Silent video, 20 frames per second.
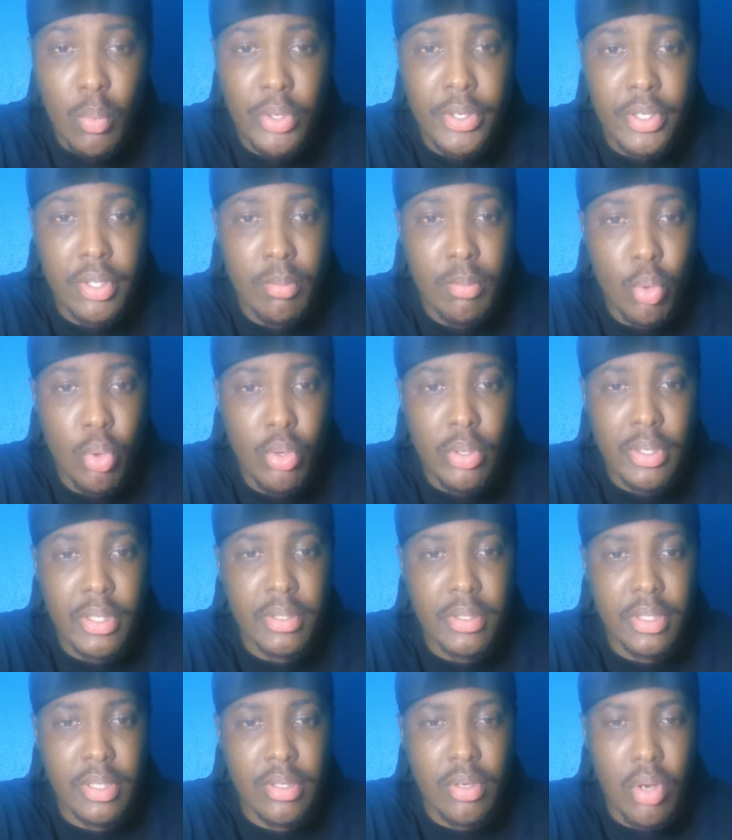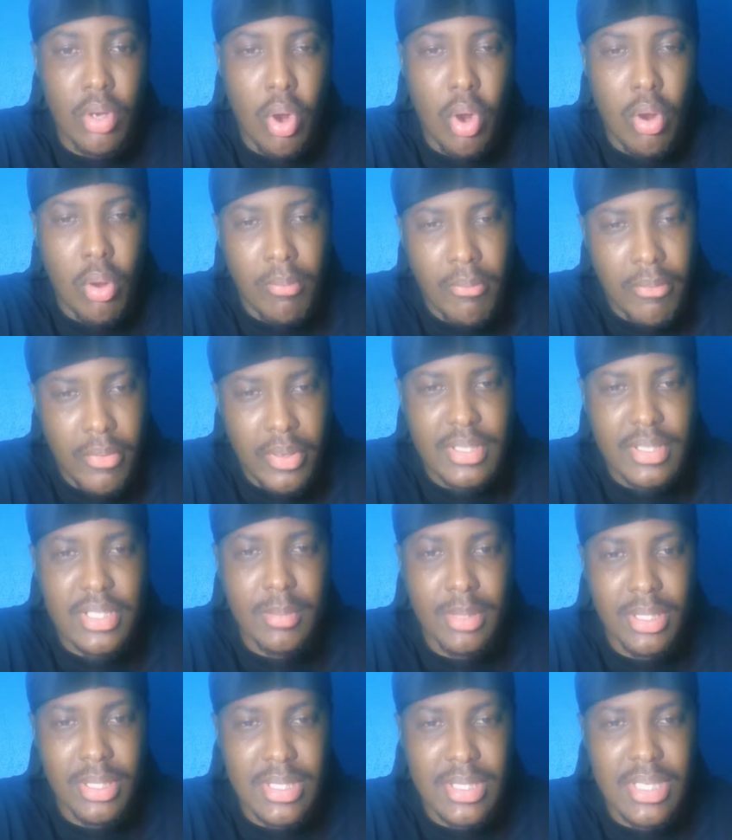we're the more
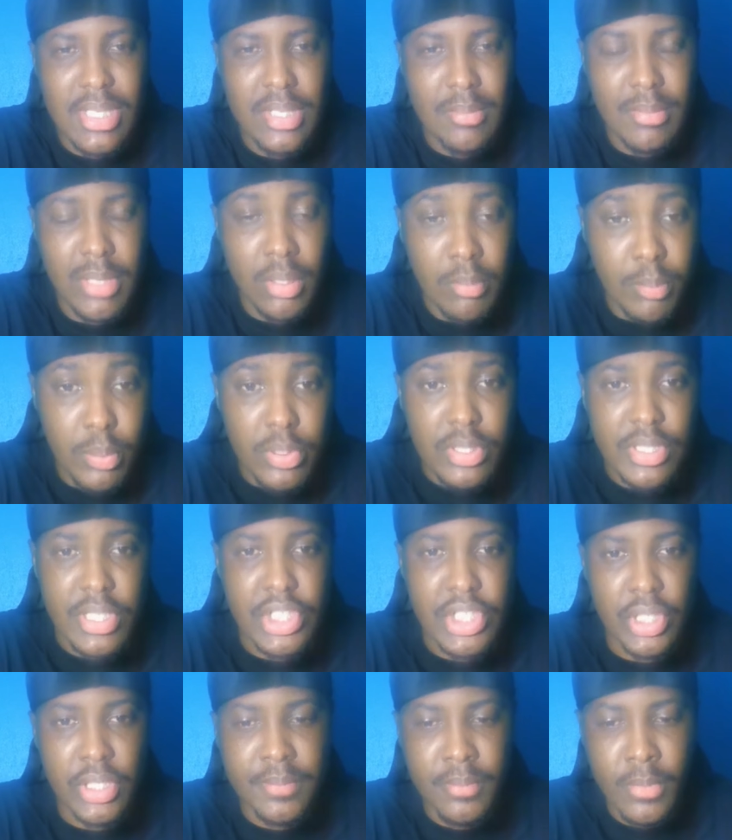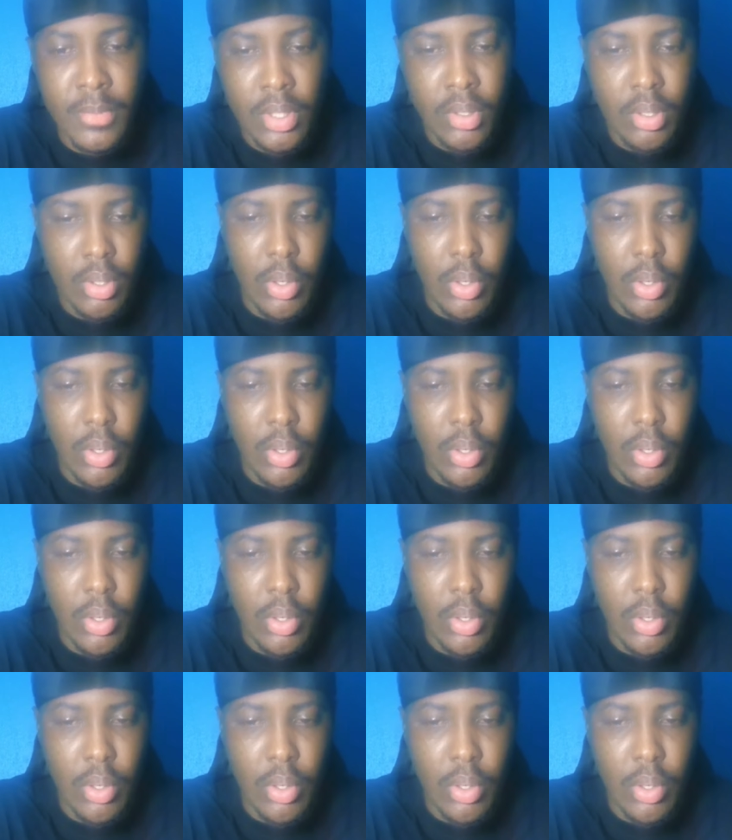comfortable team in possession.